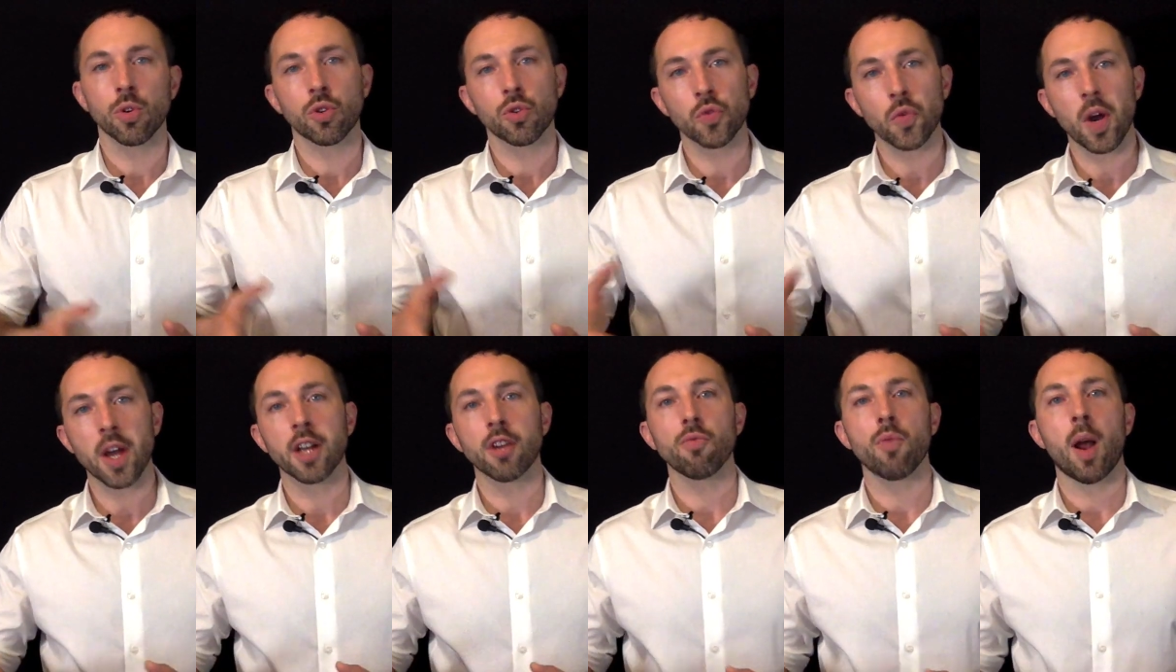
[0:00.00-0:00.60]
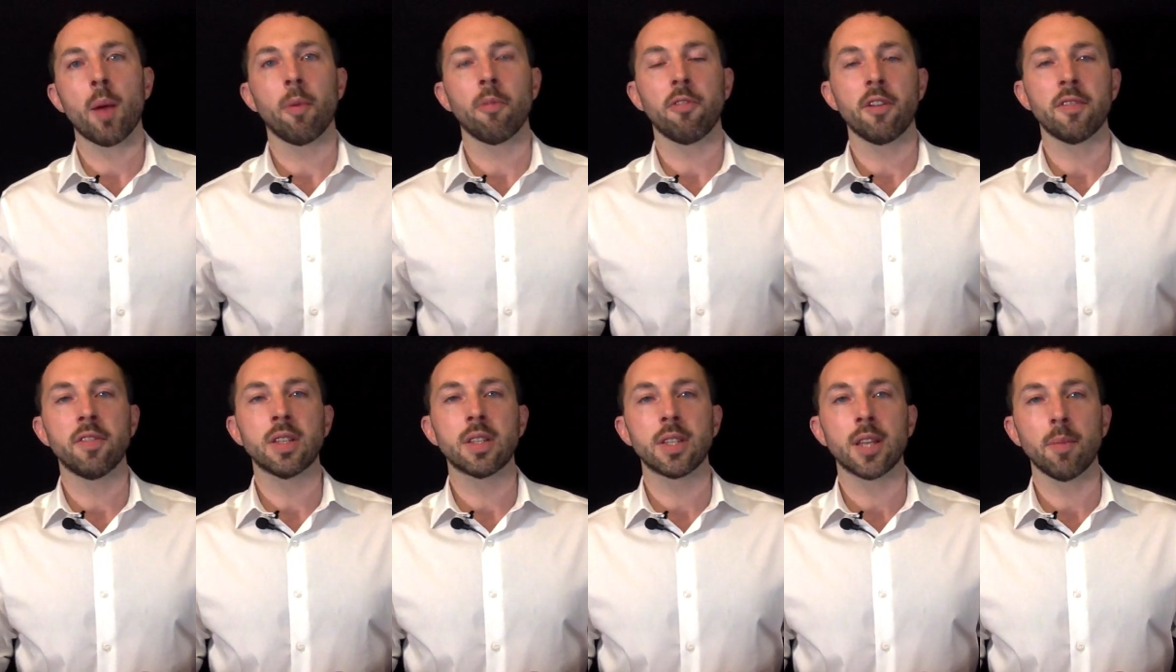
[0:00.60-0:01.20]
or trying a
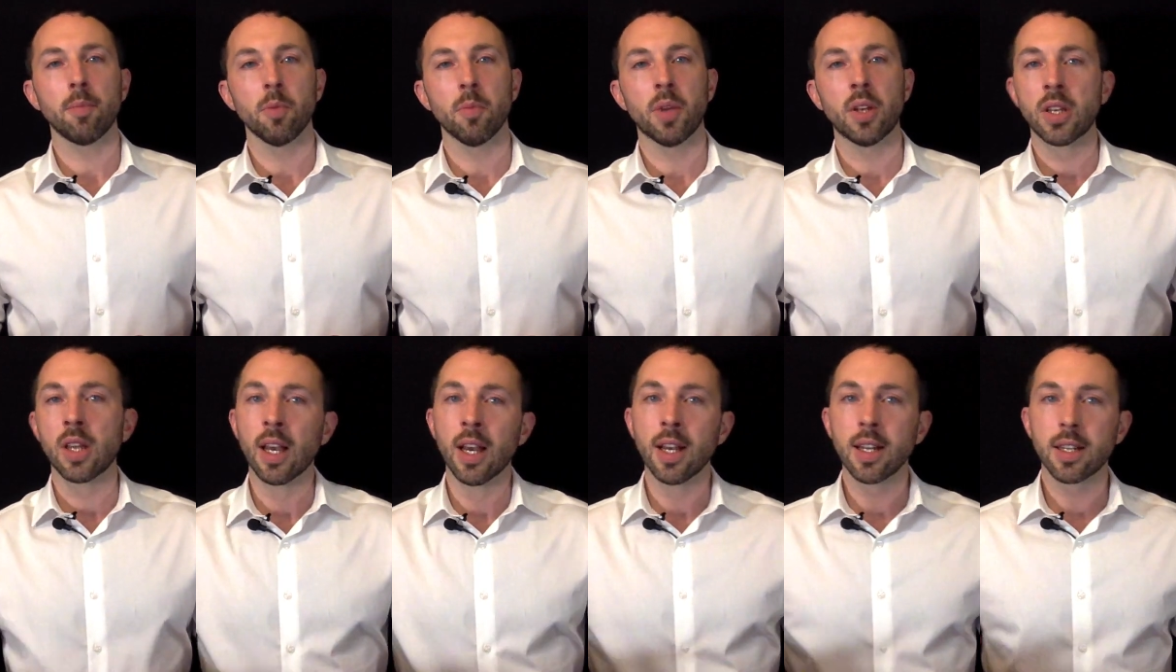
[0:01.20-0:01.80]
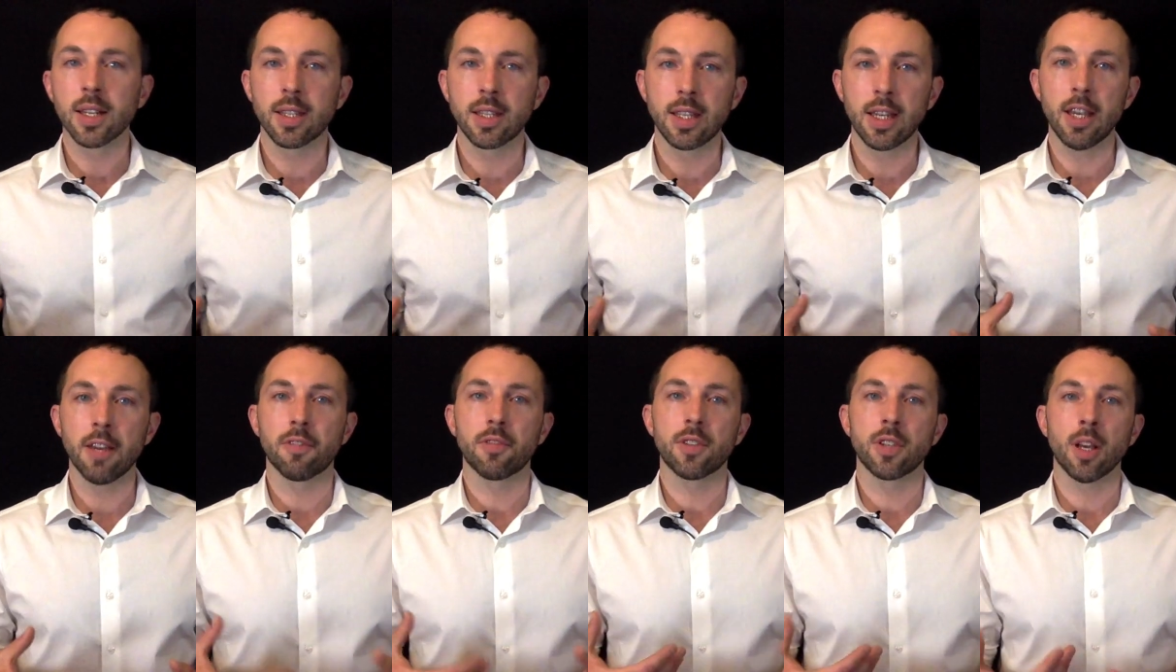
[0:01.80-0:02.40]
riboflavin supplement to
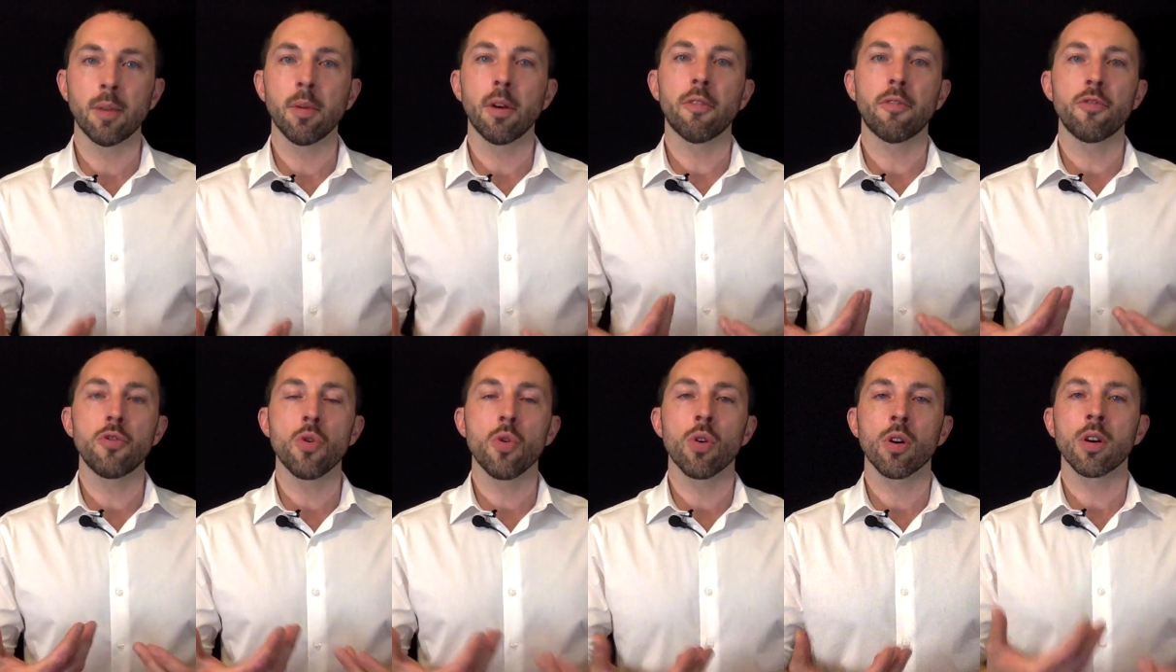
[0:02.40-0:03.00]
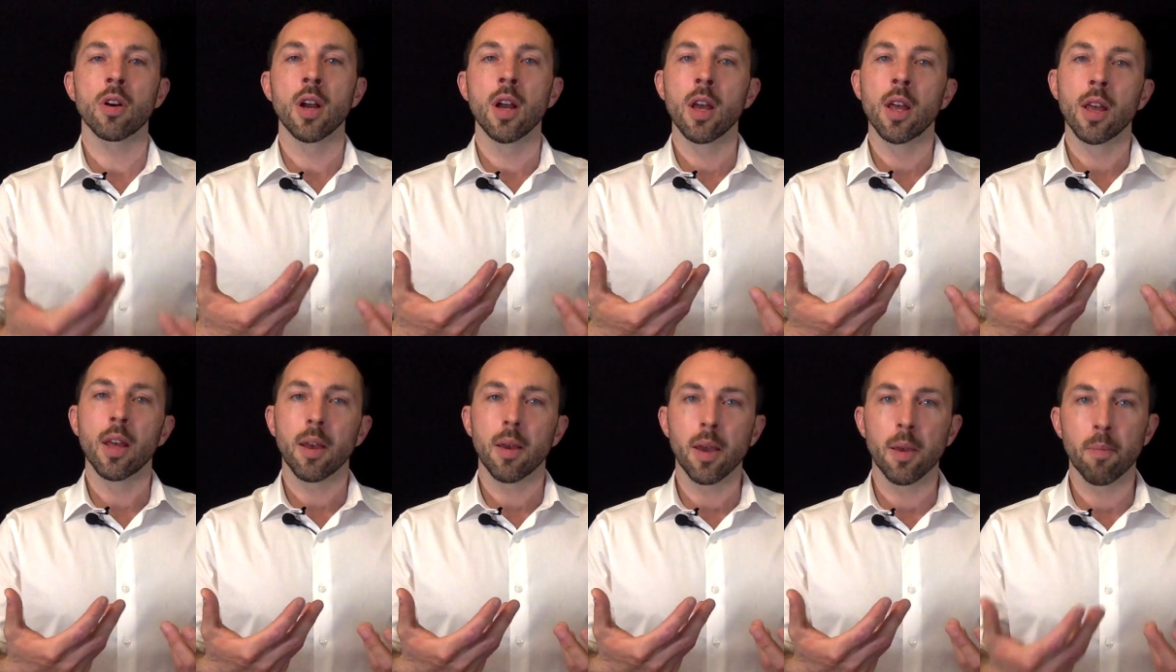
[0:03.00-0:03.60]
see if some of your
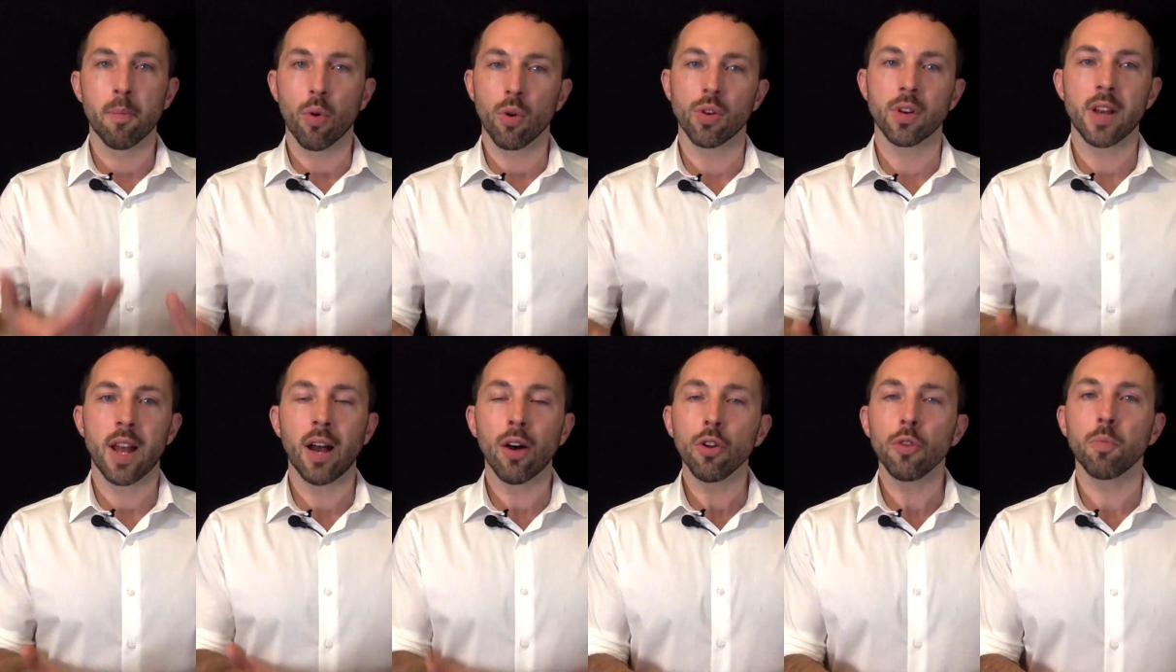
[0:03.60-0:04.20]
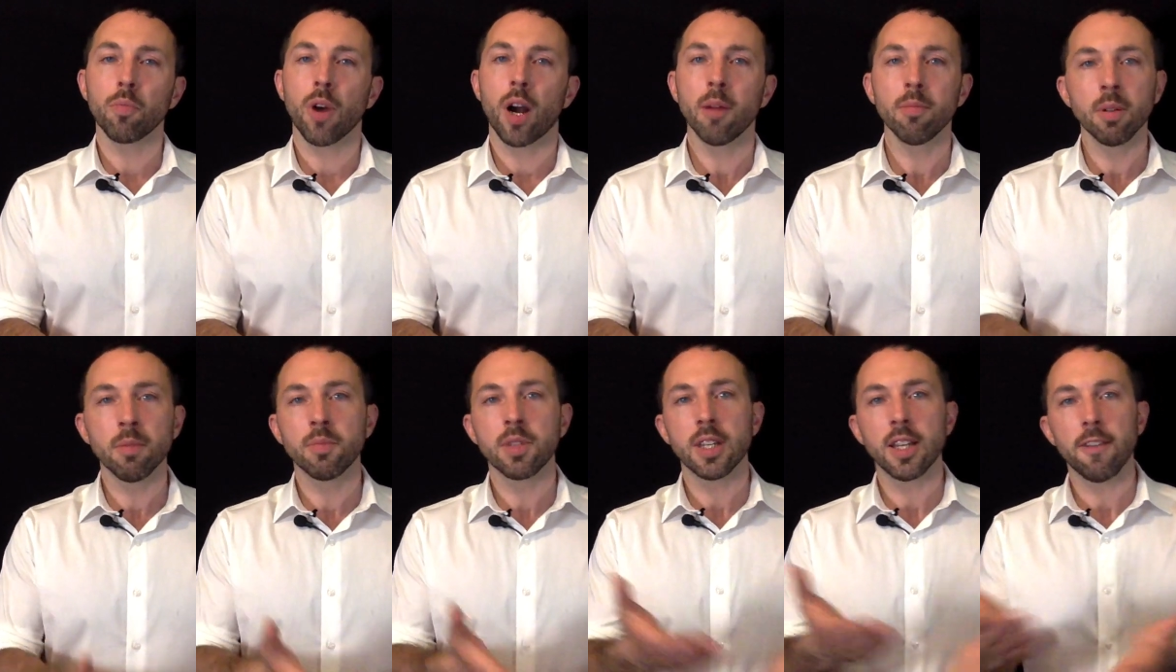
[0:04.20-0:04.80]
important health
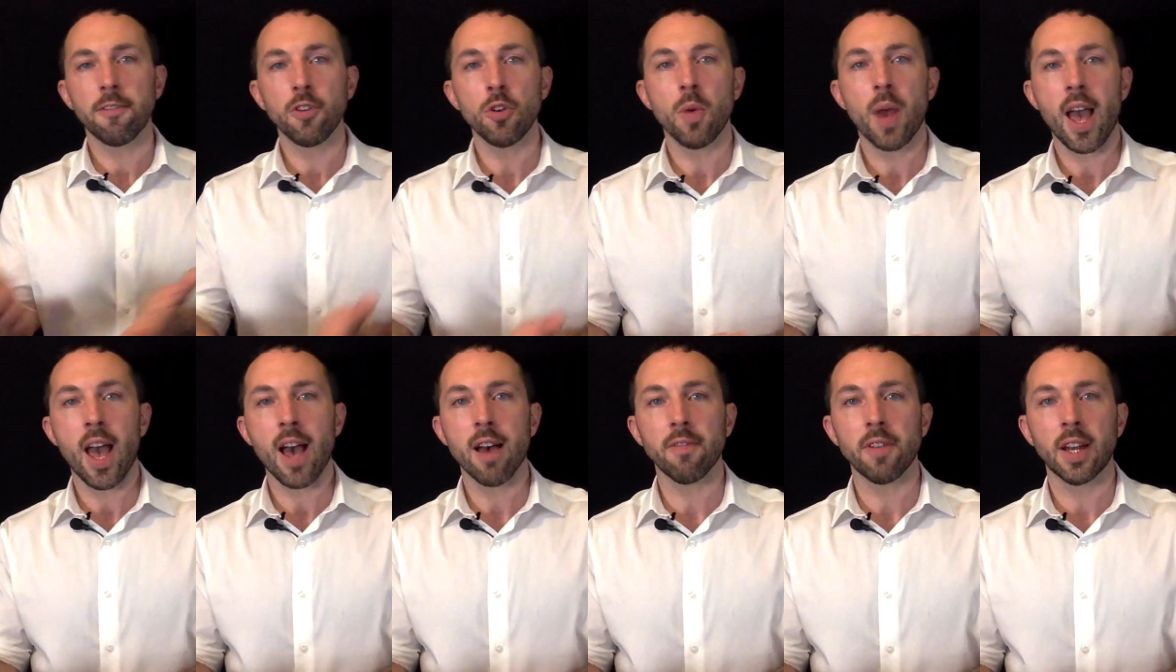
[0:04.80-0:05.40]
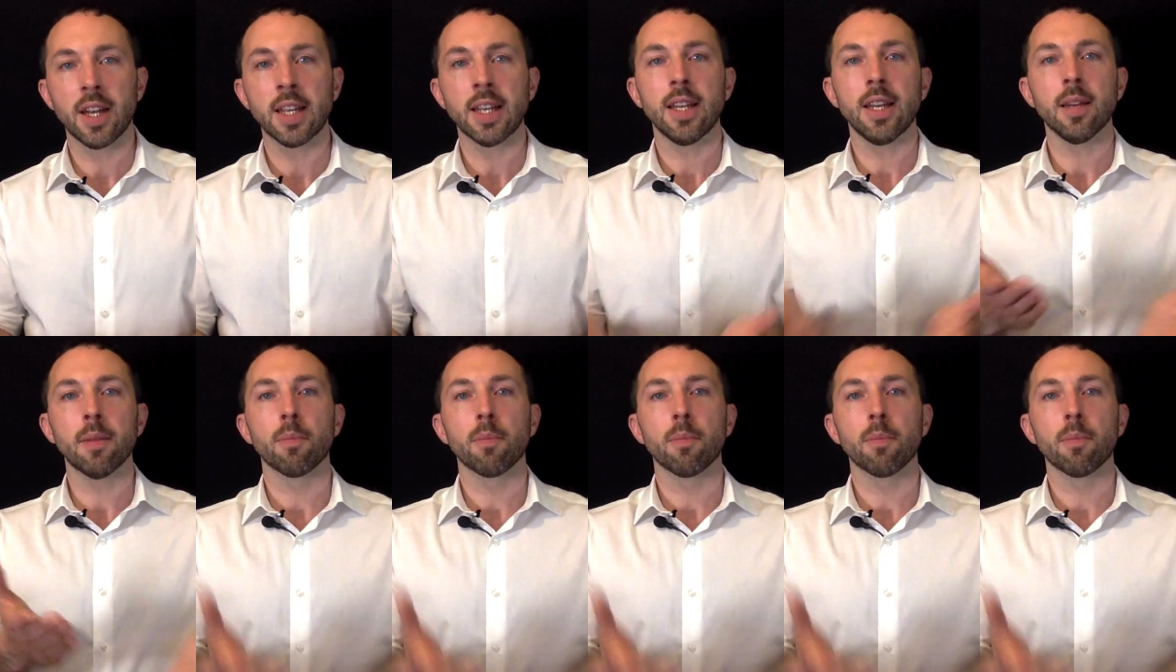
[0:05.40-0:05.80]
problems, if you have any,